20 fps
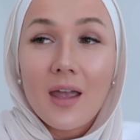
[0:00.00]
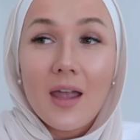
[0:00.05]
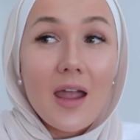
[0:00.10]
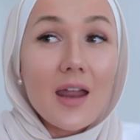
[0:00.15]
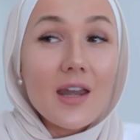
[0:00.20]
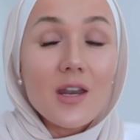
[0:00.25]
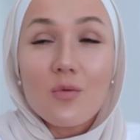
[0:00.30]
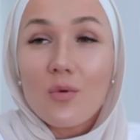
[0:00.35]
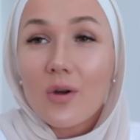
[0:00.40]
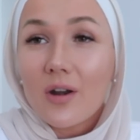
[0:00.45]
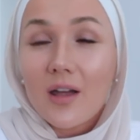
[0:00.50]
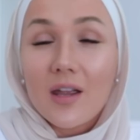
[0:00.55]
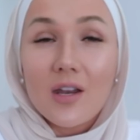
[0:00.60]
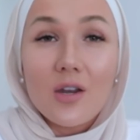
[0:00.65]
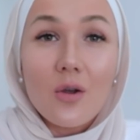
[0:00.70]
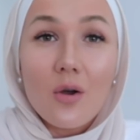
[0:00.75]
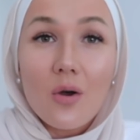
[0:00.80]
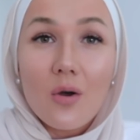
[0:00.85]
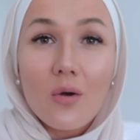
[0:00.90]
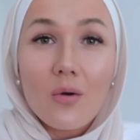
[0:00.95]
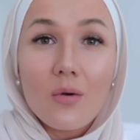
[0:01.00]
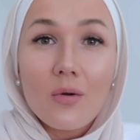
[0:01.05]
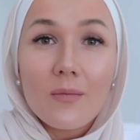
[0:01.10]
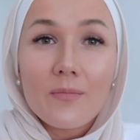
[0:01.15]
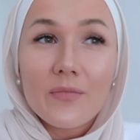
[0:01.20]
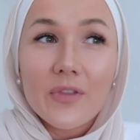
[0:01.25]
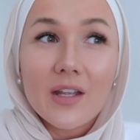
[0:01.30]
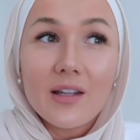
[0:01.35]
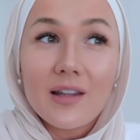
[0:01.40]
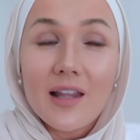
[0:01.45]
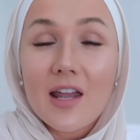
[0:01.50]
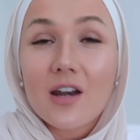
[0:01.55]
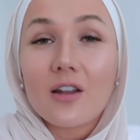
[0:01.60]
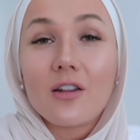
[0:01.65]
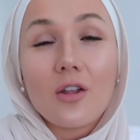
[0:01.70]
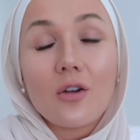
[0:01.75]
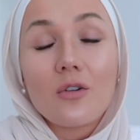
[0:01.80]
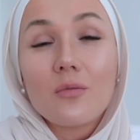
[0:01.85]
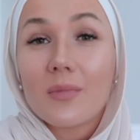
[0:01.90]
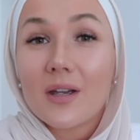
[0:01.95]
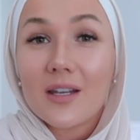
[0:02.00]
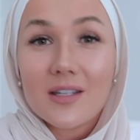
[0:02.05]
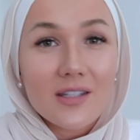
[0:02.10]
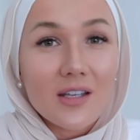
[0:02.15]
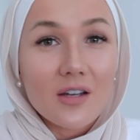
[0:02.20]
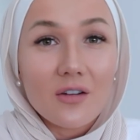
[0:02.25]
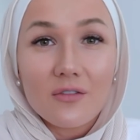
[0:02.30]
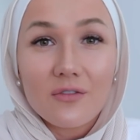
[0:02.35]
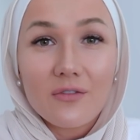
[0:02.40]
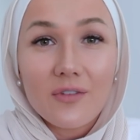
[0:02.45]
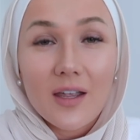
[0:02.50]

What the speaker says: anyone I know, let alone myself.